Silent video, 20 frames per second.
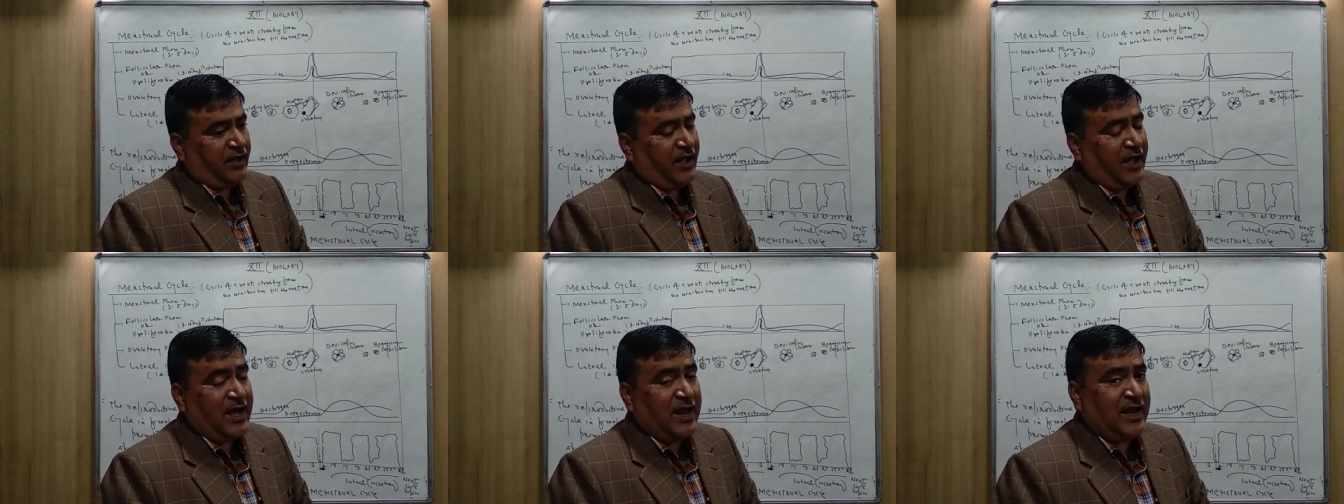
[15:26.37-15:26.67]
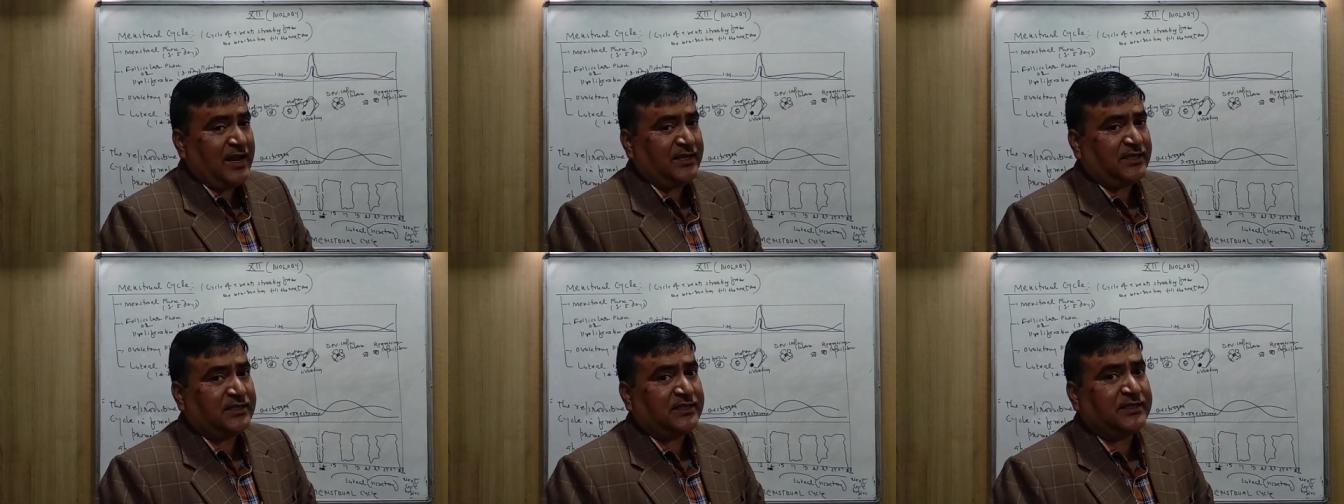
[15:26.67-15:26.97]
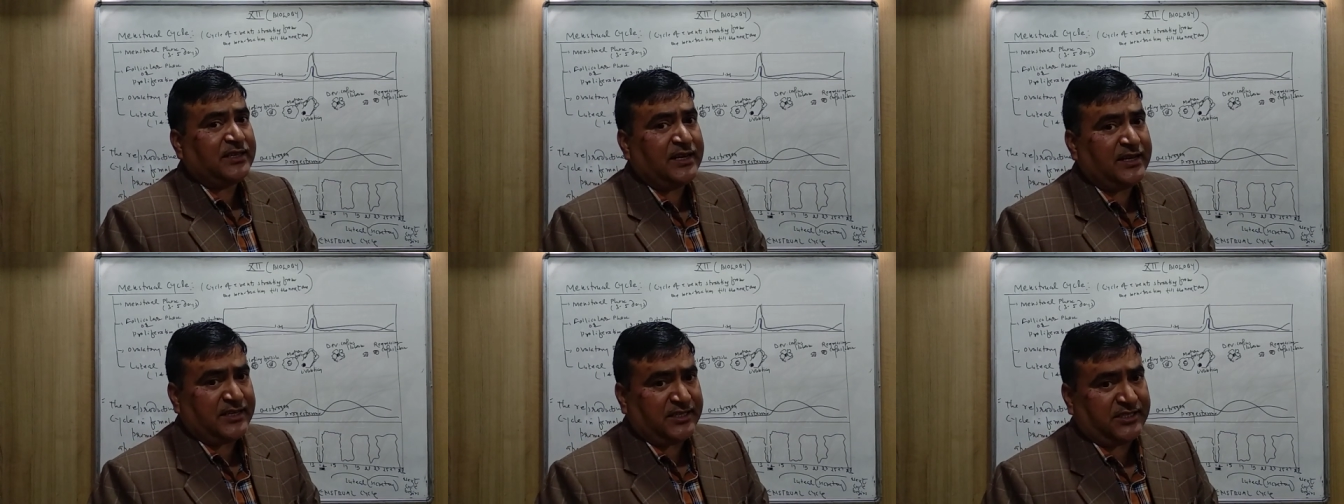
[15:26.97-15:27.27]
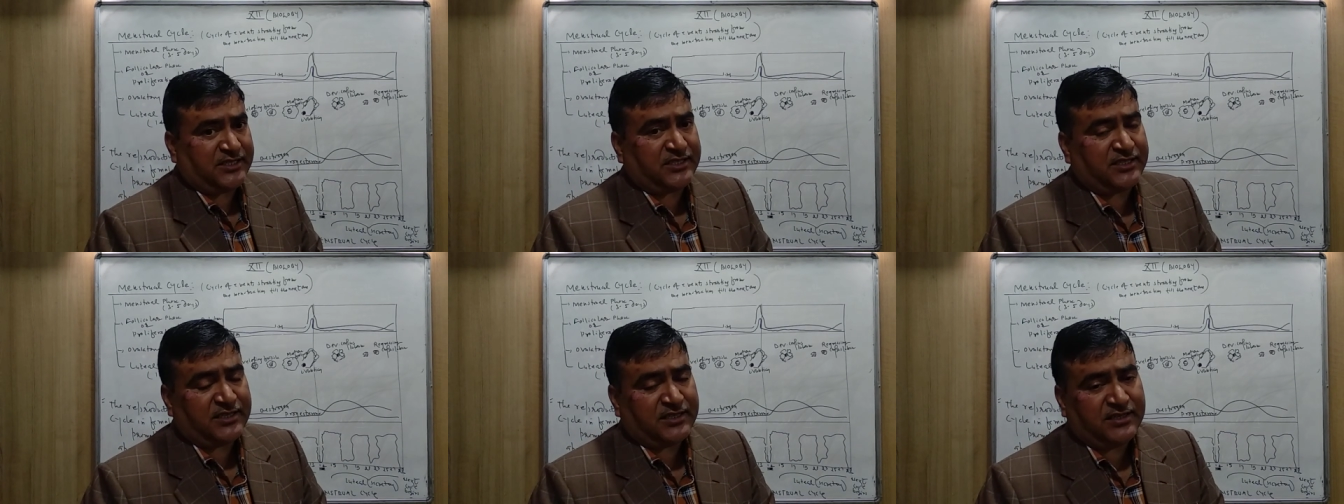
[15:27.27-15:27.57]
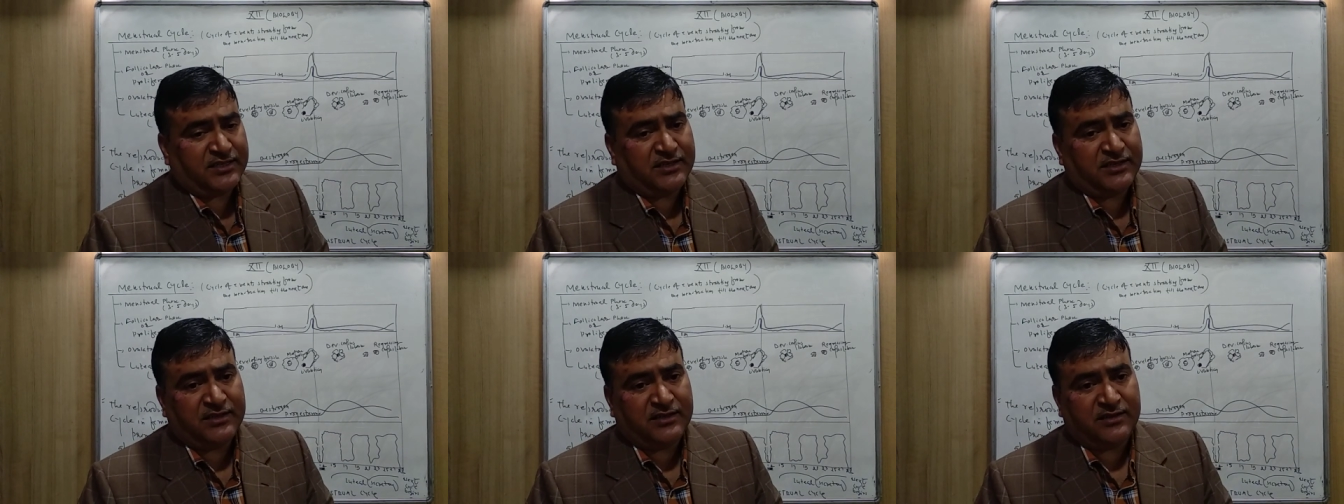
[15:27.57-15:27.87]
LH surge.
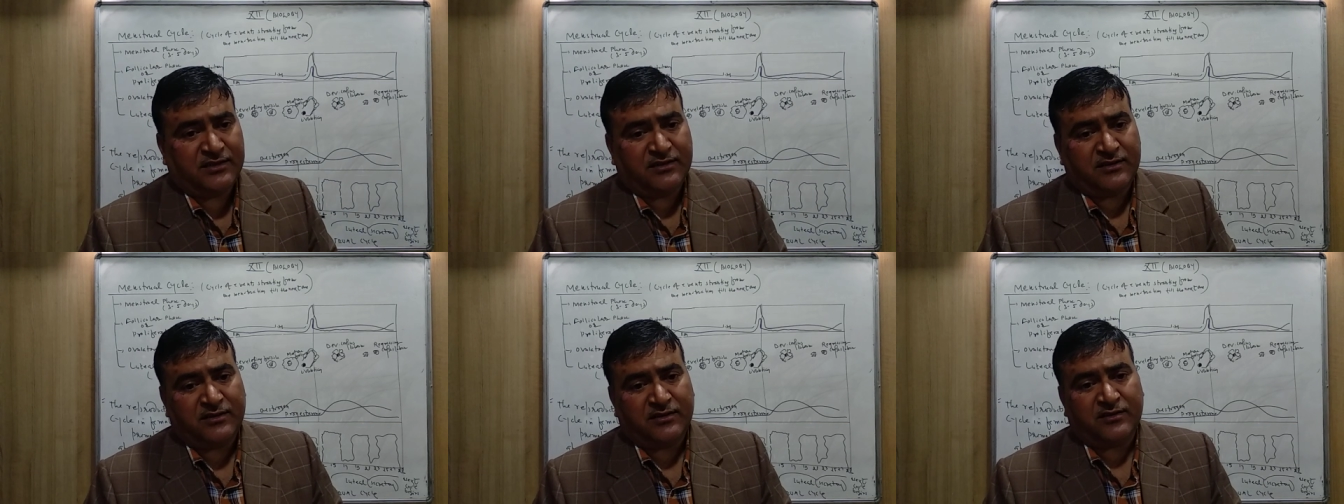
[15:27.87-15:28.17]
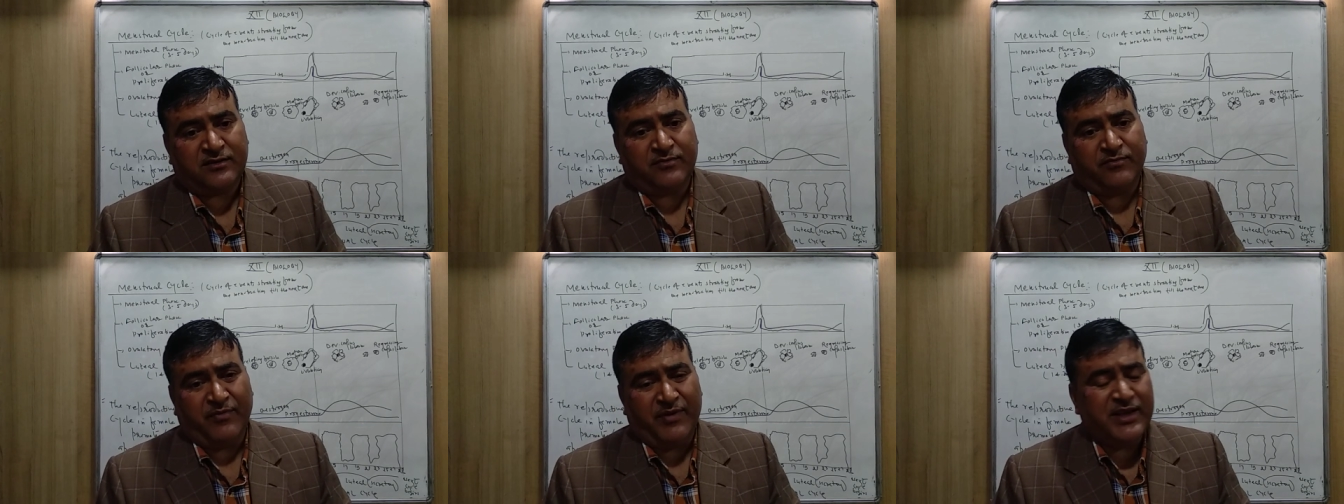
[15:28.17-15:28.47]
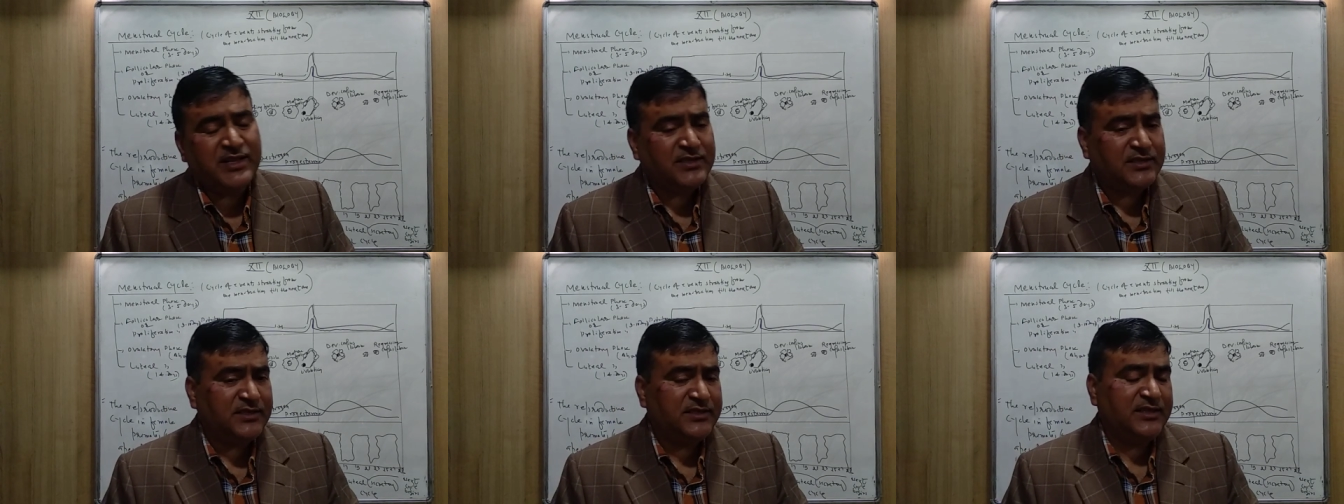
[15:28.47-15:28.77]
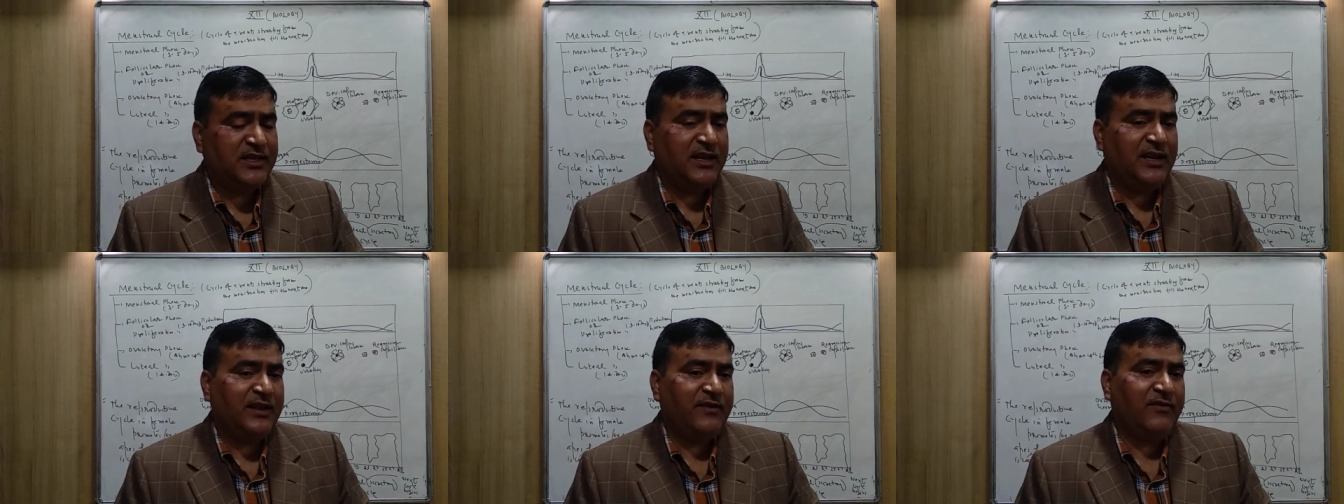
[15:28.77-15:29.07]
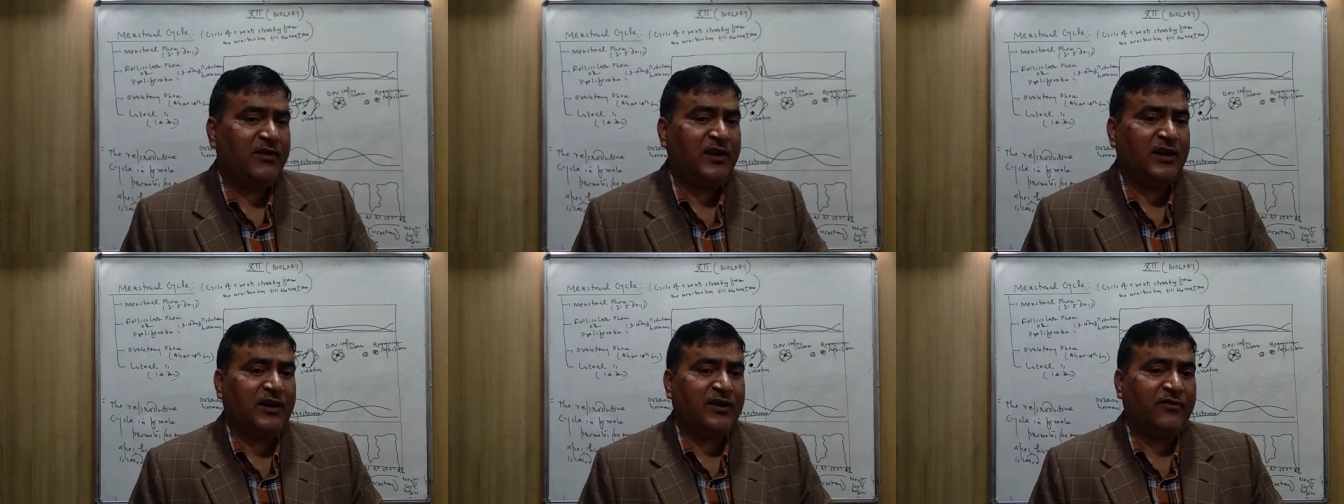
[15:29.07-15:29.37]
Means the
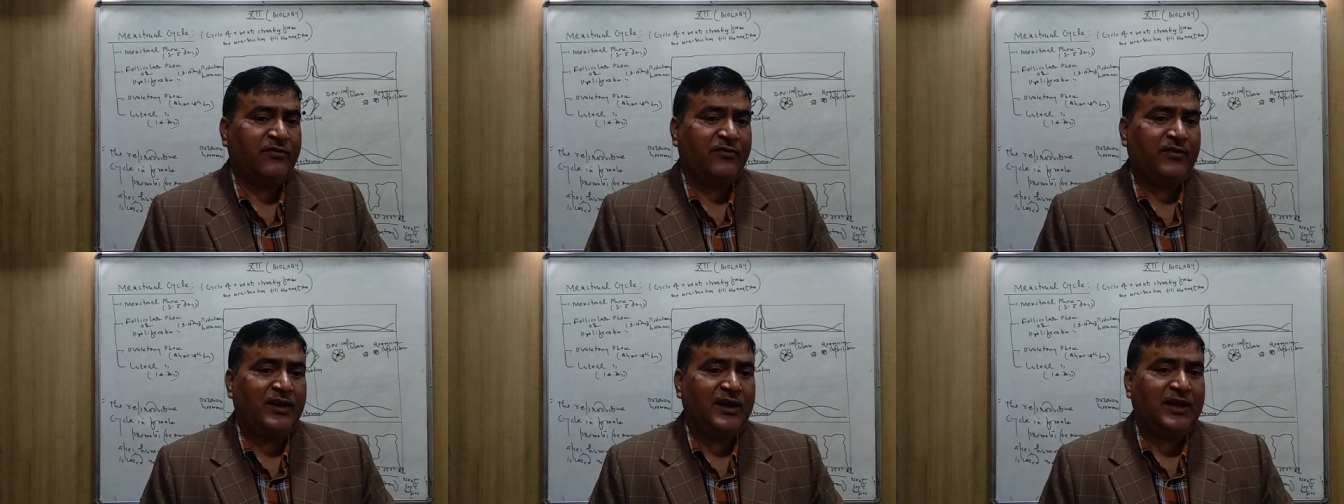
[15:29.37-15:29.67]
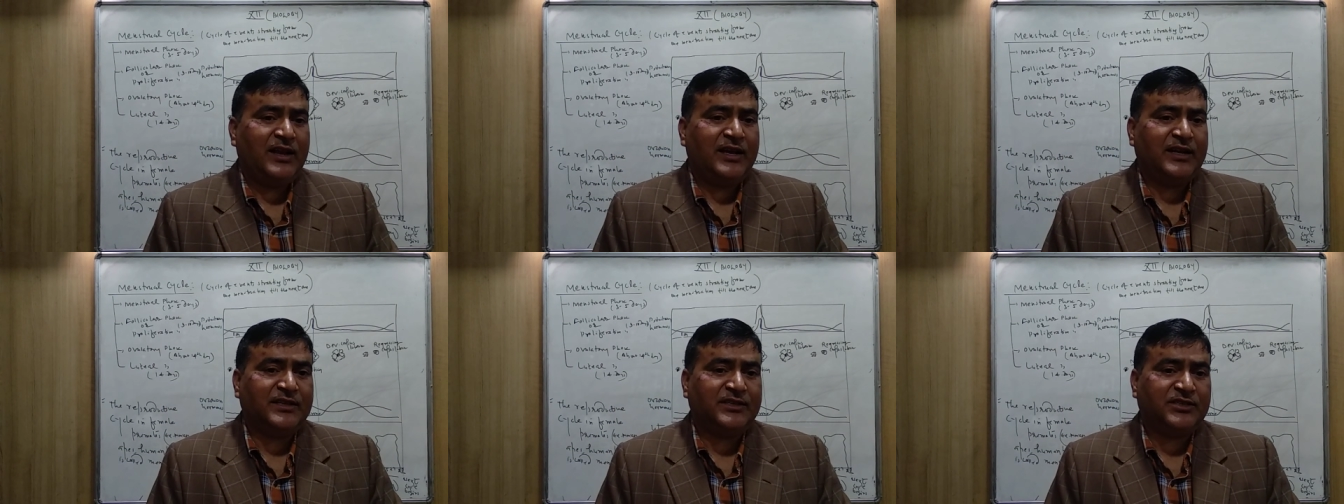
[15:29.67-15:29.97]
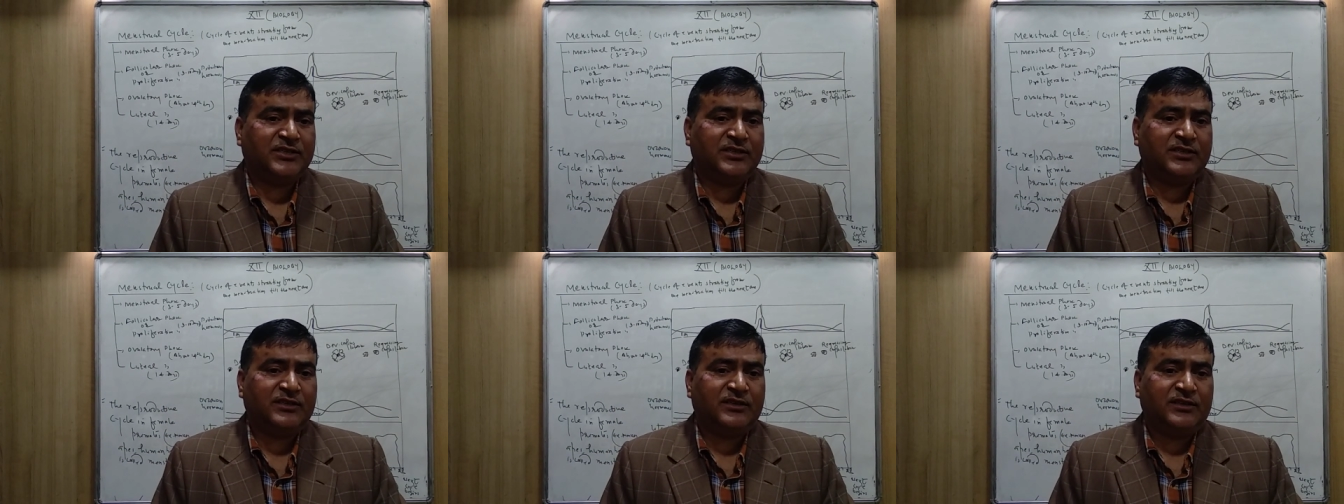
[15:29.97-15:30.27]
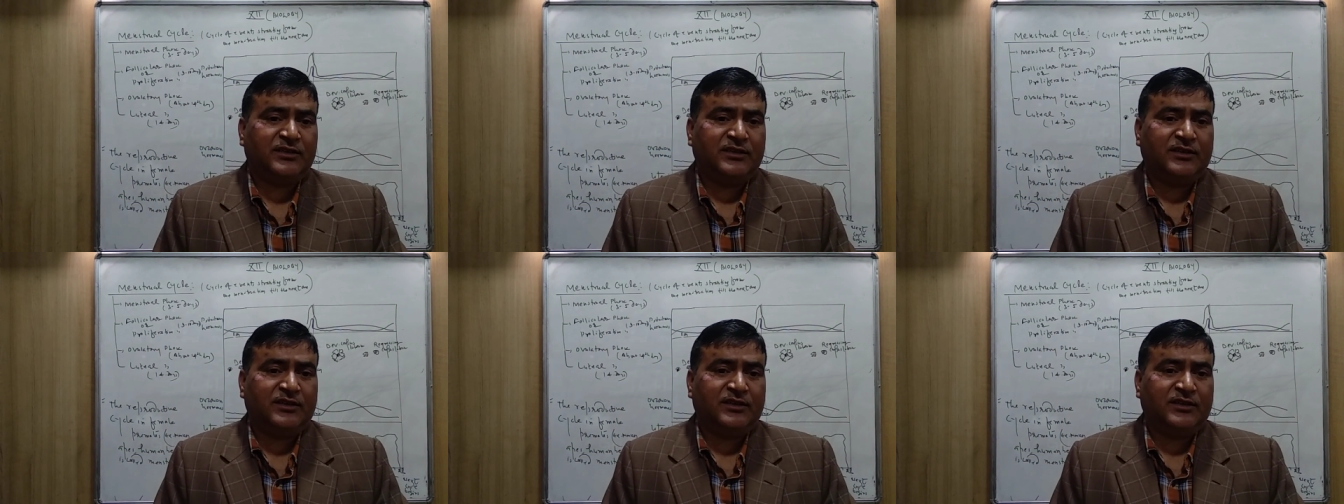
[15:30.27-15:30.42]
level of LH